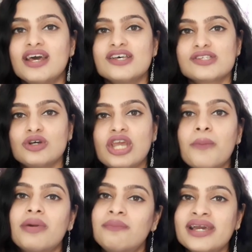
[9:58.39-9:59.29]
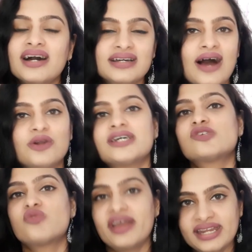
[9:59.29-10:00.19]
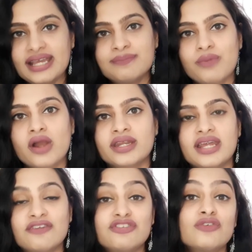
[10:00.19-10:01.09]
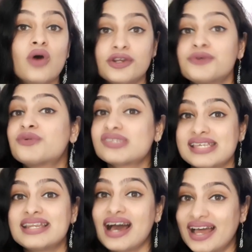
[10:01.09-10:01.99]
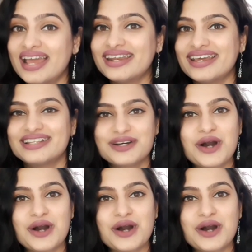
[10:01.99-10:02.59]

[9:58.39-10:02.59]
So your public account is very important if you want to proceed ahead in the